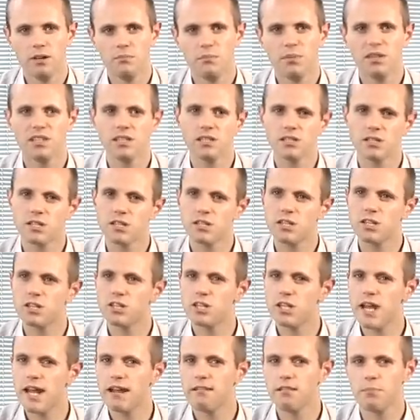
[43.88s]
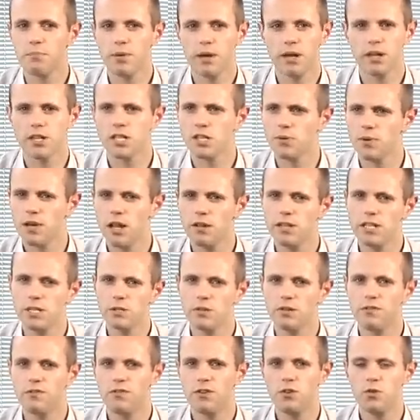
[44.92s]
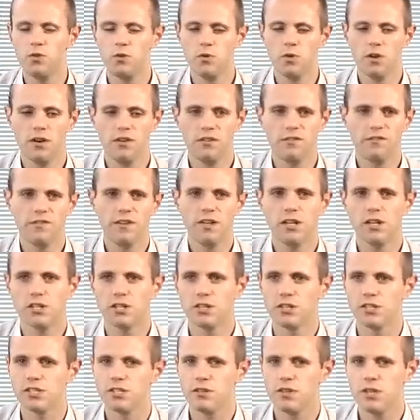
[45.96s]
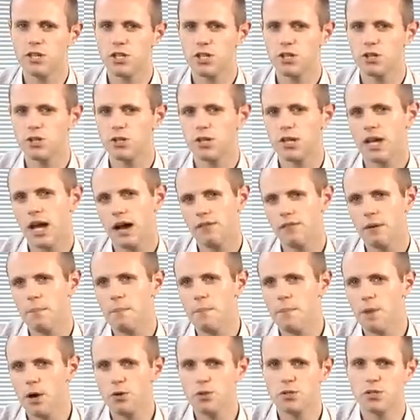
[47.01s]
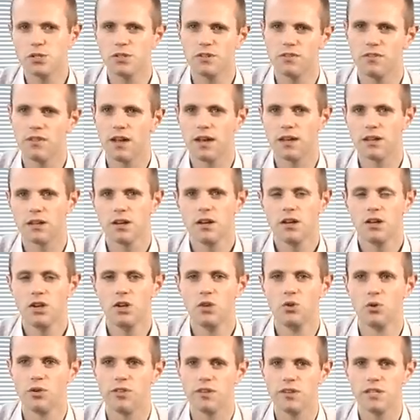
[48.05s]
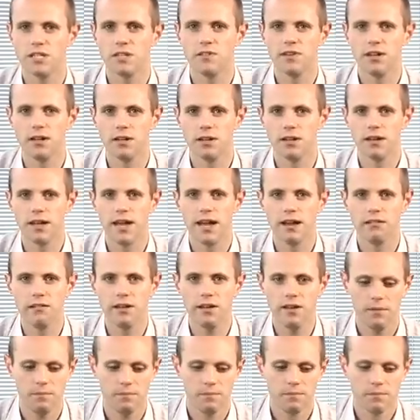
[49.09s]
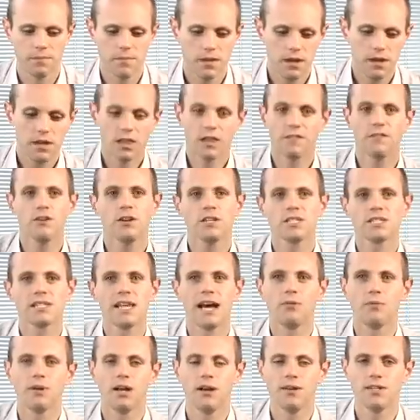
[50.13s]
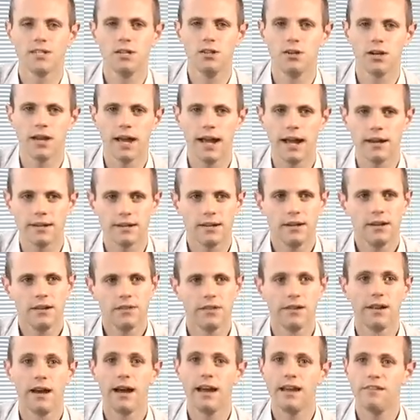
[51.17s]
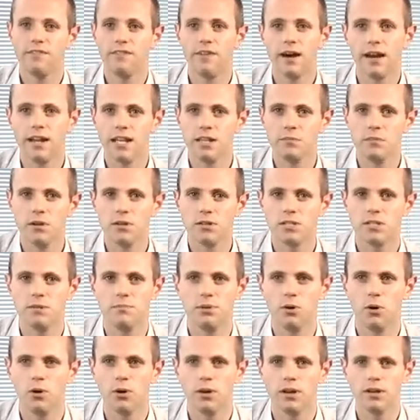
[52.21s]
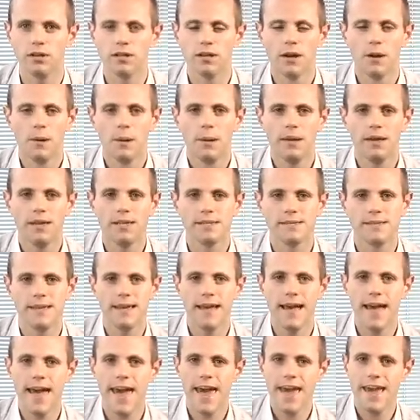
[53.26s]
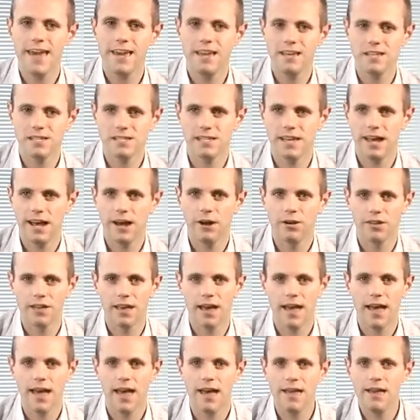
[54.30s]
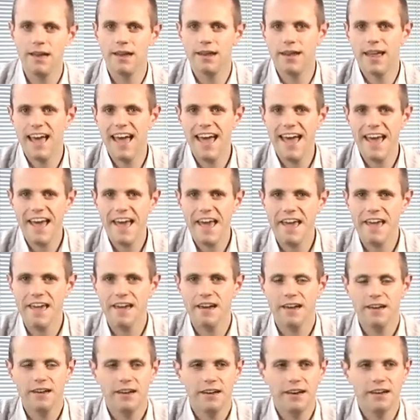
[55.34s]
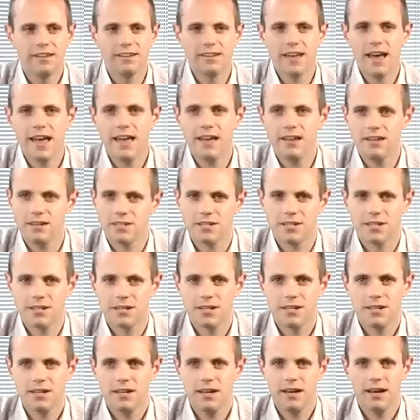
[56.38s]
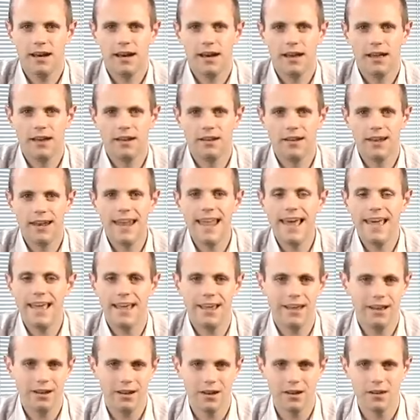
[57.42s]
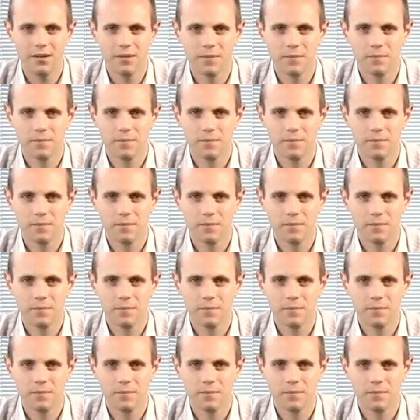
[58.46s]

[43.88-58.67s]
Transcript: but this is just a general picture. We'll only do a few features, so this should cover most of that northeast of England area. The first sound we're going to look at that I find the most important is the A sound, the A in hay and eight and lane.